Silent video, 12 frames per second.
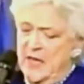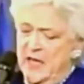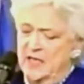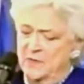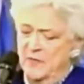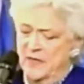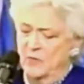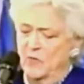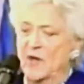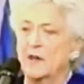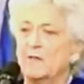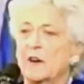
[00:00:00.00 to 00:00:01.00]
has been
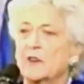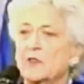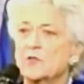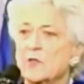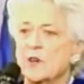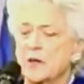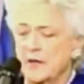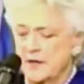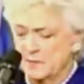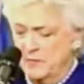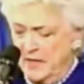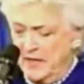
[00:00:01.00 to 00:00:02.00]
one of our
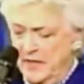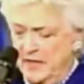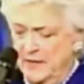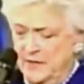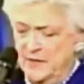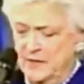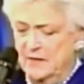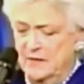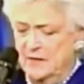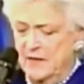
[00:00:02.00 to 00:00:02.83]
strongest bonds.